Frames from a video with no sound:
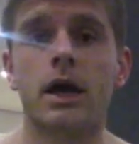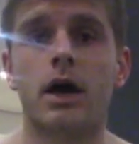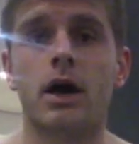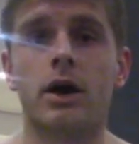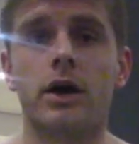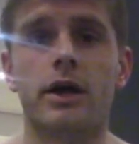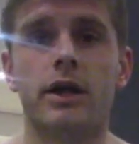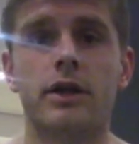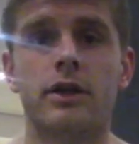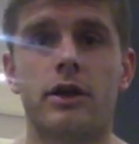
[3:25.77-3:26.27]

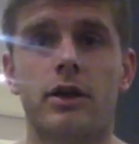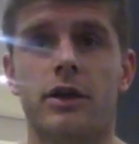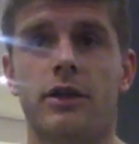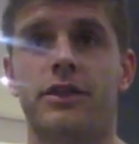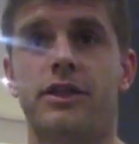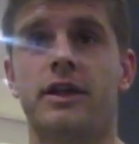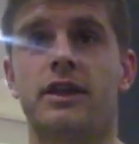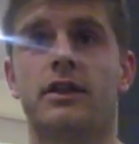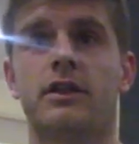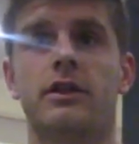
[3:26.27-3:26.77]
I
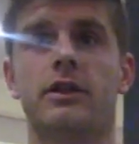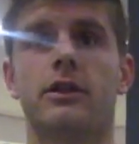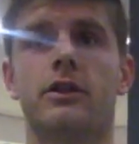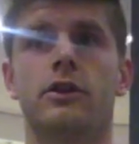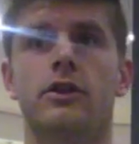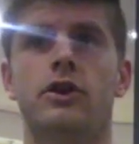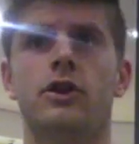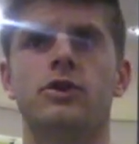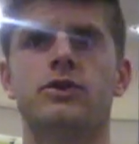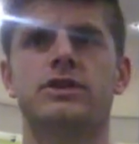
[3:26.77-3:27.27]
think
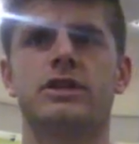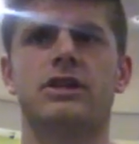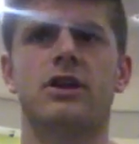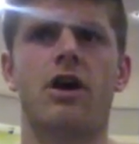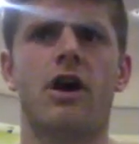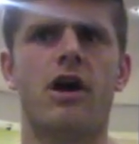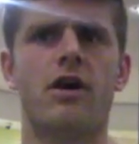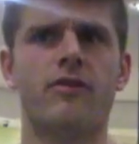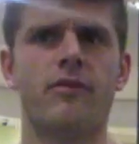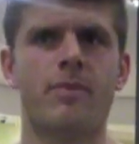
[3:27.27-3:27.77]
losing
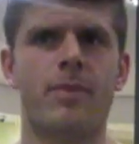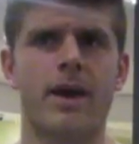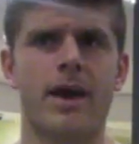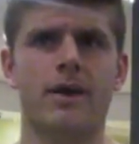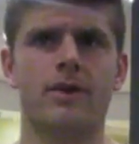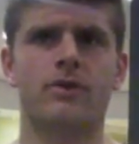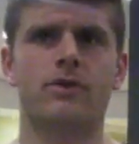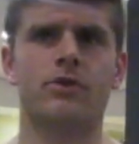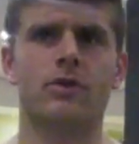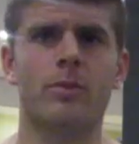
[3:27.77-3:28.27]
0.5
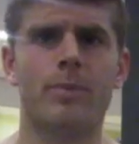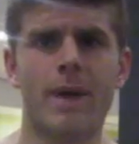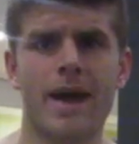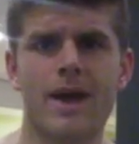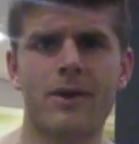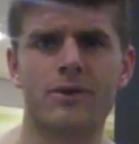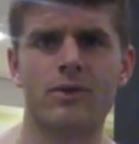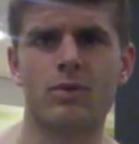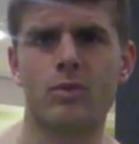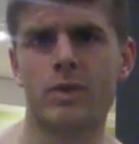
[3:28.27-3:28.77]
pound to 1
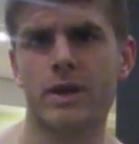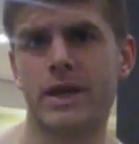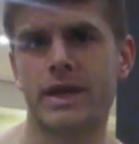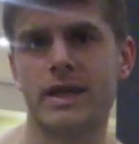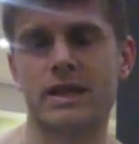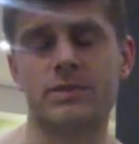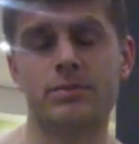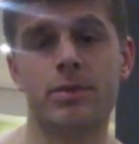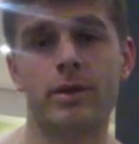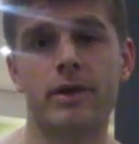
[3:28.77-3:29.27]
pound a
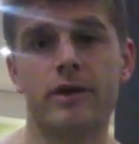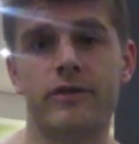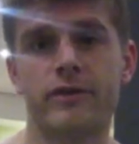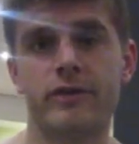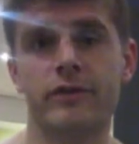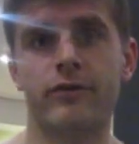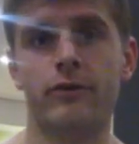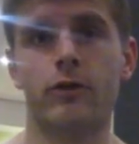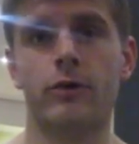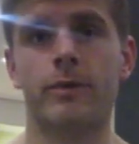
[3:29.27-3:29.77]
week is
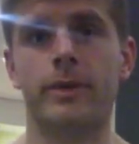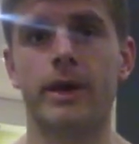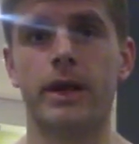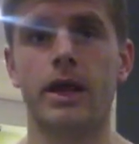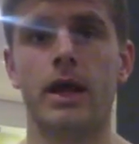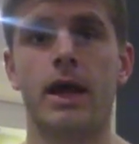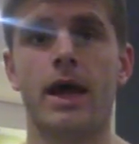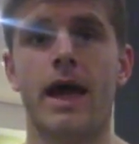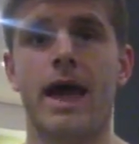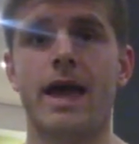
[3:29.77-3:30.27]
perfect for me.
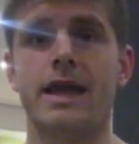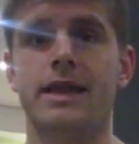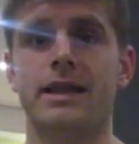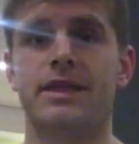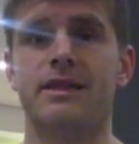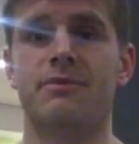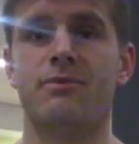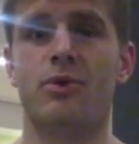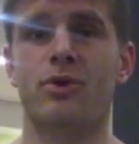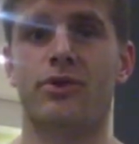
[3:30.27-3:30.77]

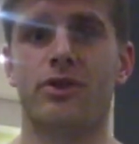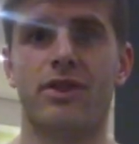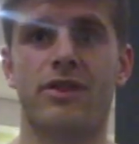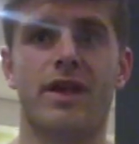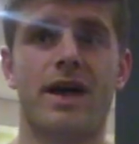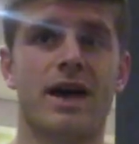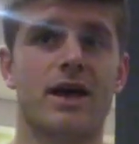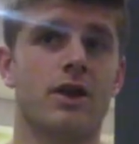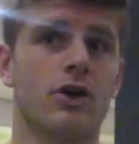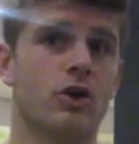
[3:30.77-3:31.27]
Anything more than
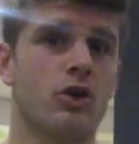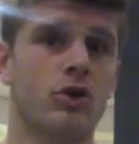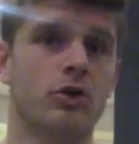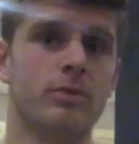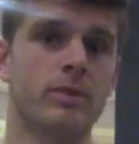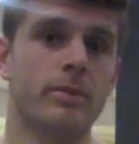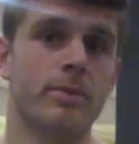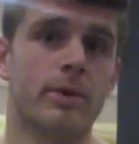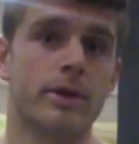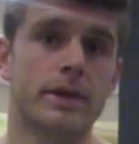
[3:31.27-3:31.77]
that and I could
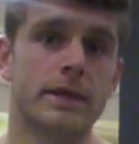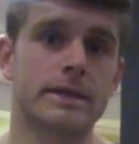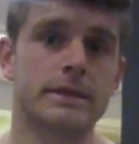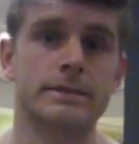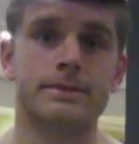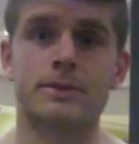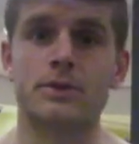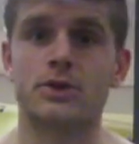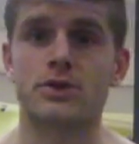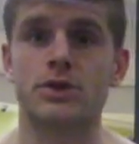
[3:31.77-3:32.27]
be burning
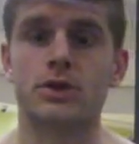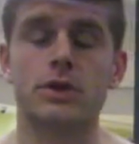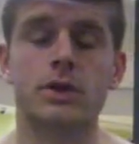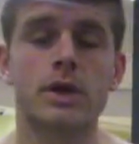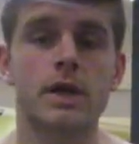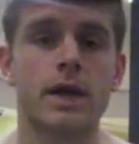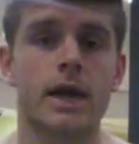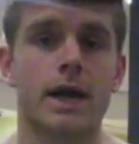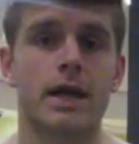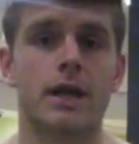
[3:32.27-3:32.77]
some muscle,
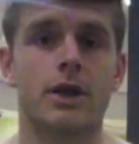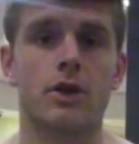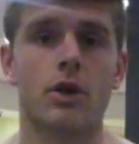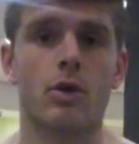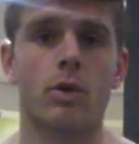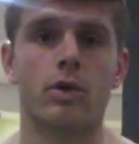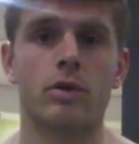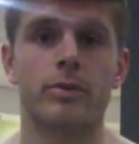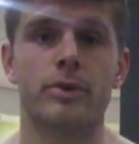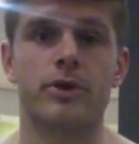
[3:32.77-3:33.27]
and I
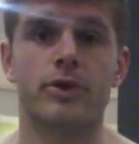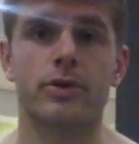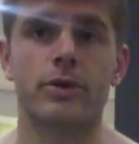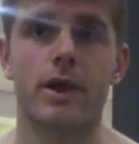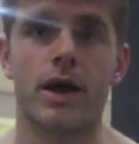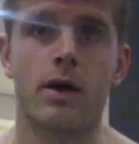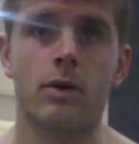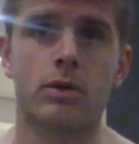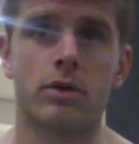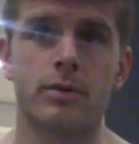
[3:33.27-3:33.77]
don't want to be doing
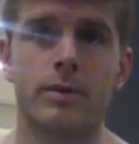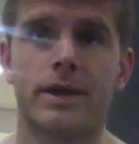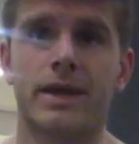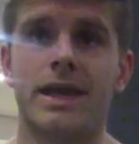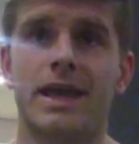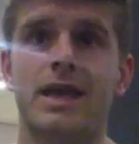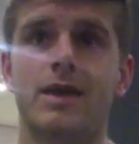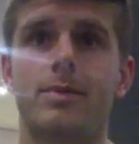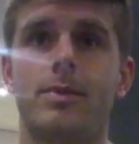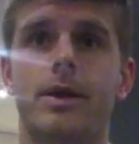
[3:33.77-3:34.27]
that. I want to be
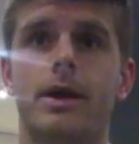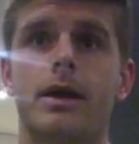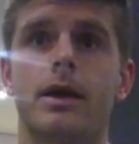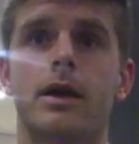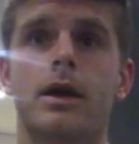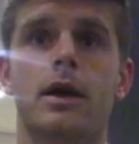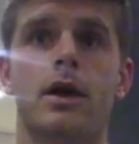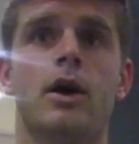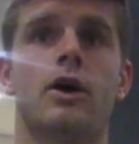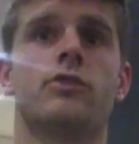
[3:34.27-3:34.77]

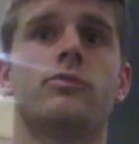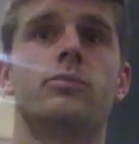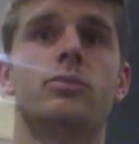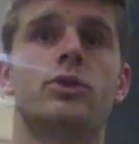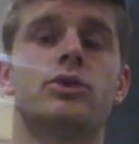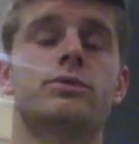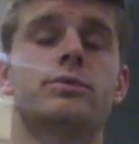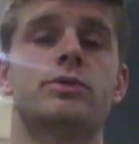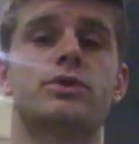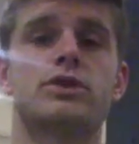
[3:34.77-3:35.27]
keeping as
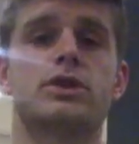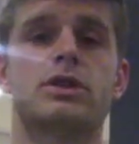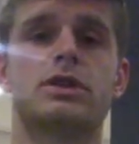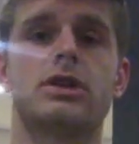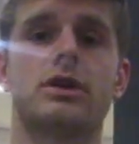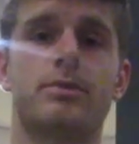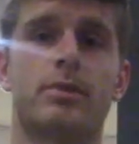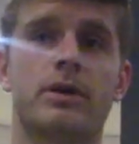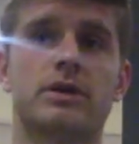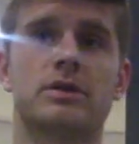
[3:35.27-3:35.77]
much muscle as
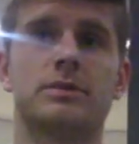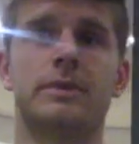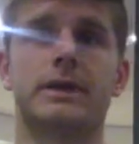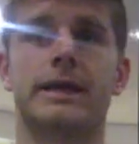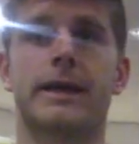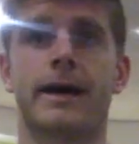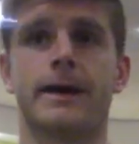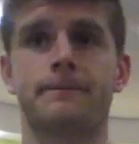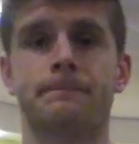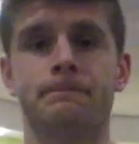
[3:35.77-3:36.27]
I possibly
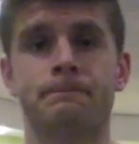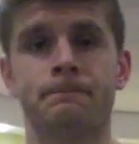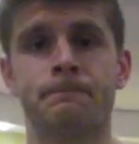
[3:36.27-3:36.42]
can.